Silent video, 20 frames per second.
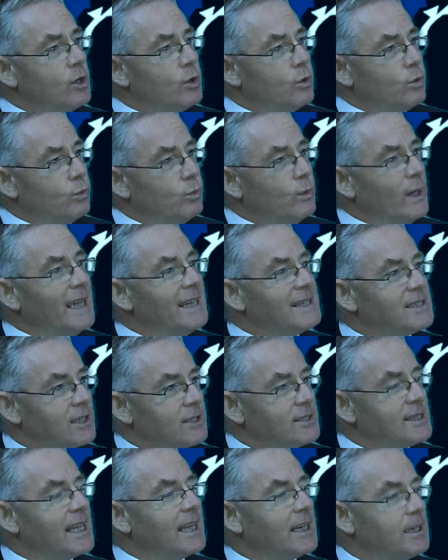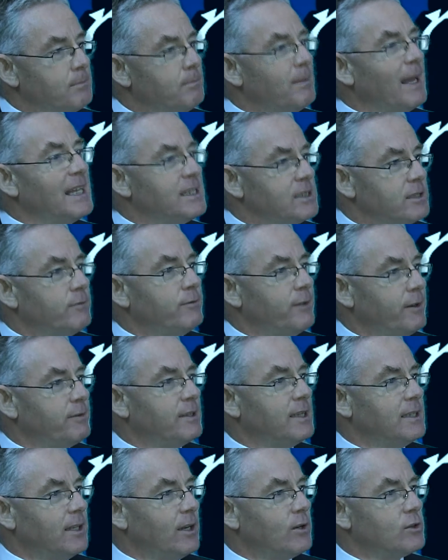rates are set in bands of
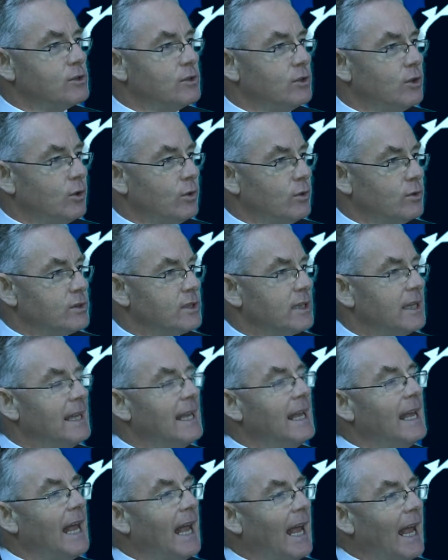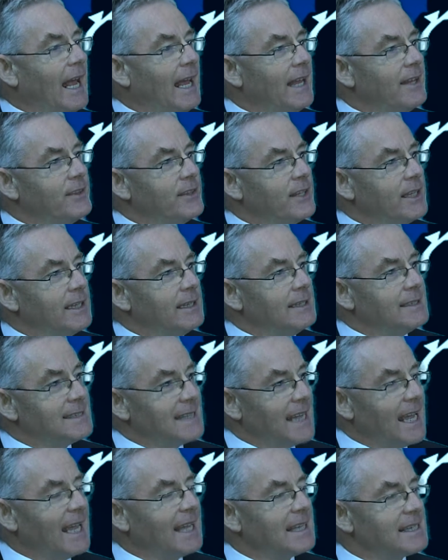€50,000, and the
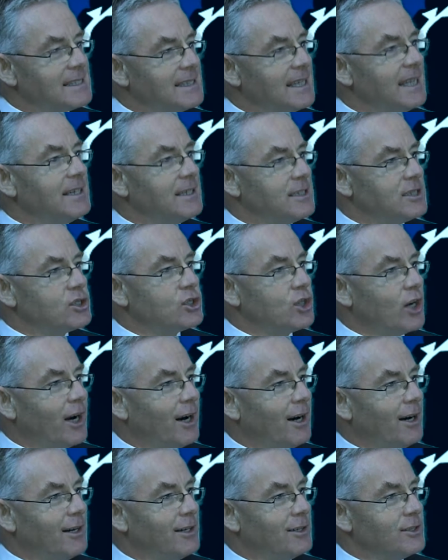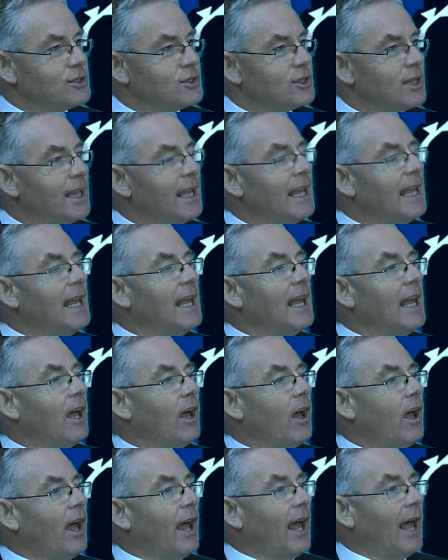tax then is charged
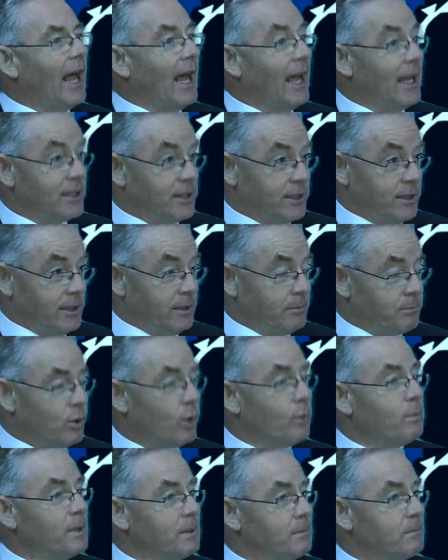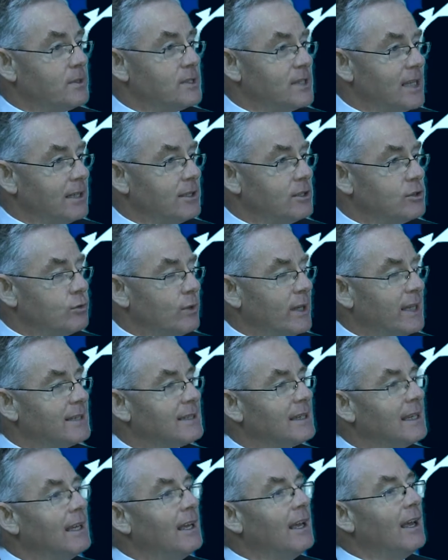at the appropriate percentage rate
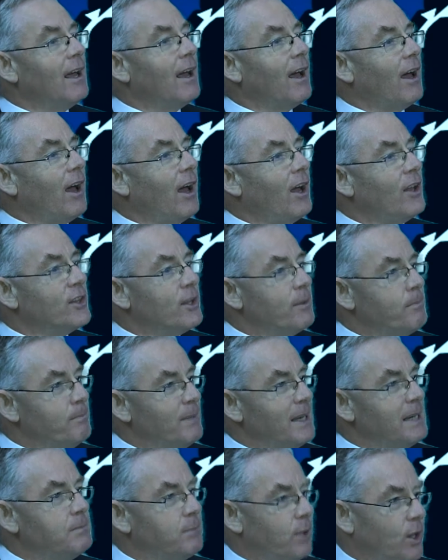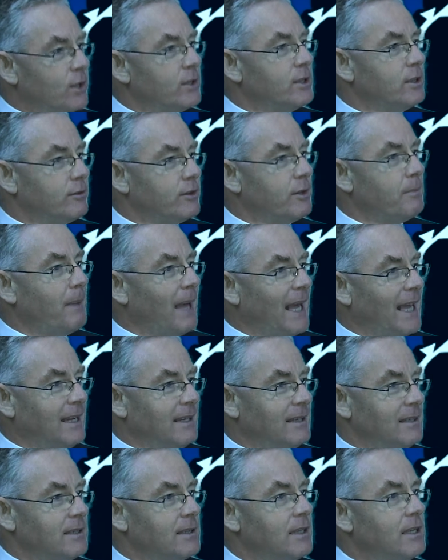on the midpoint of the
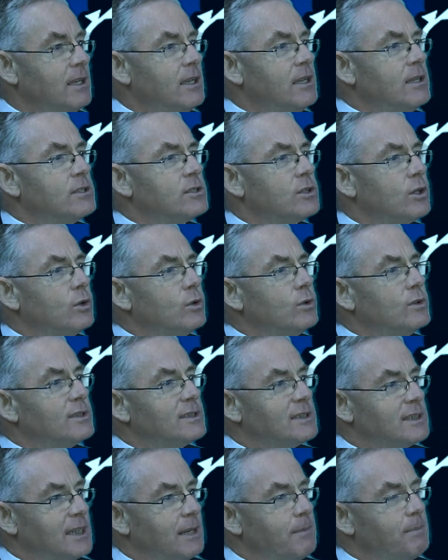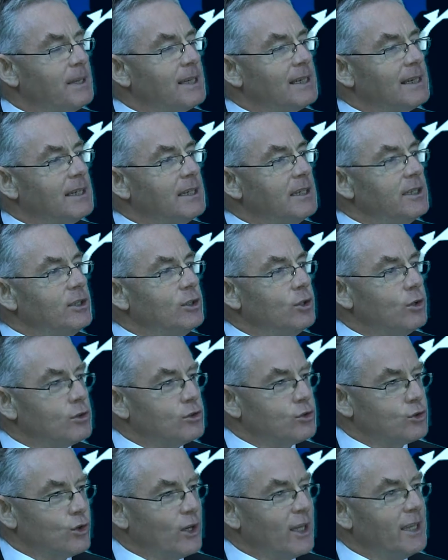band. So typically you're
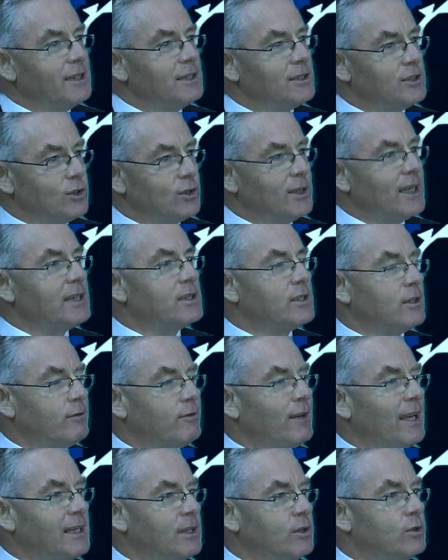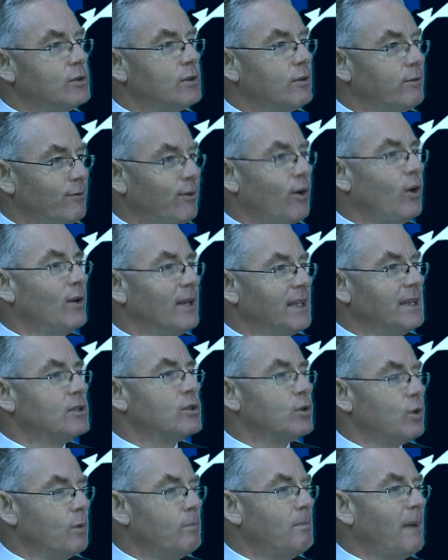trying to get your value to fall
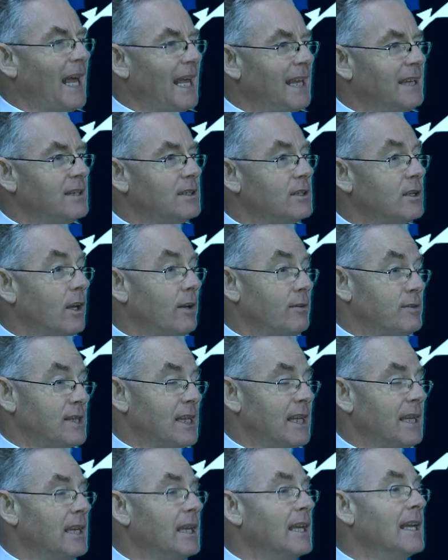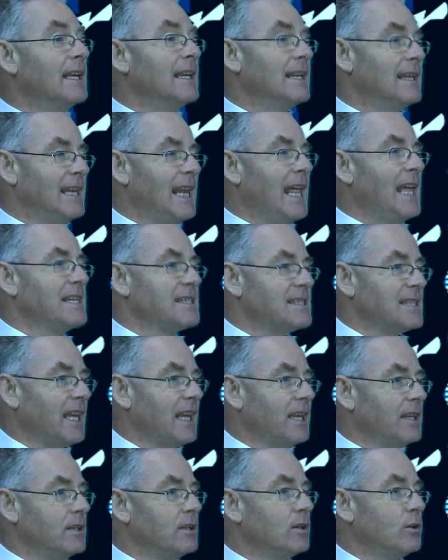into a band of, say, less
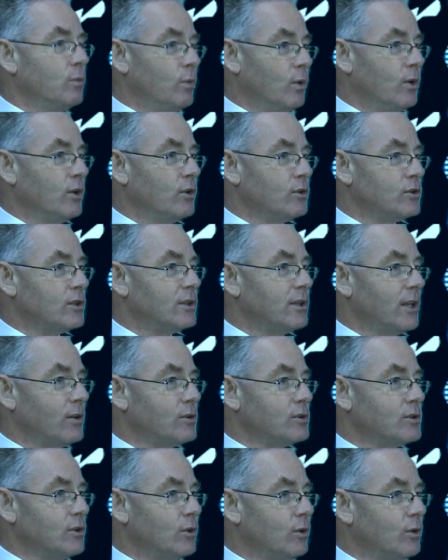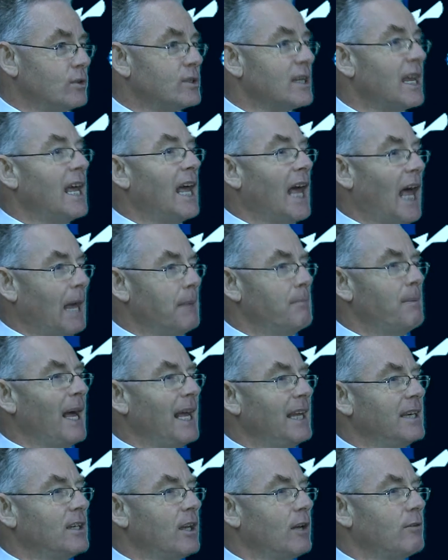than €100,000, a
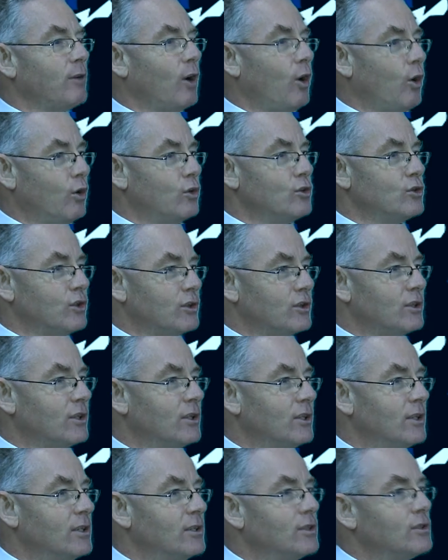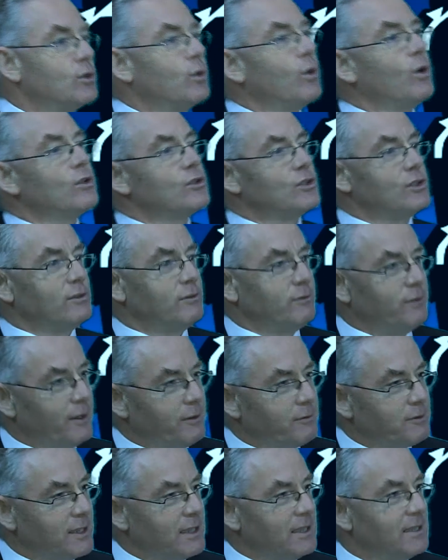band of 100 to
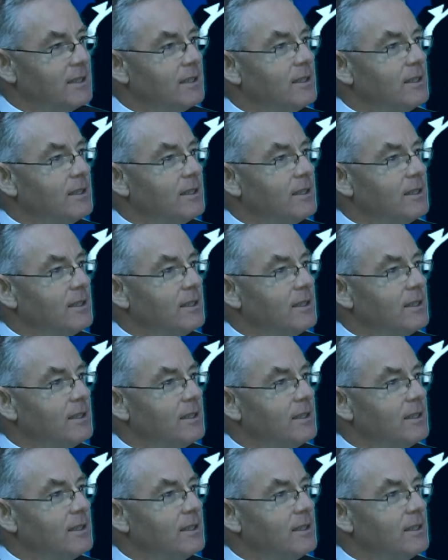150,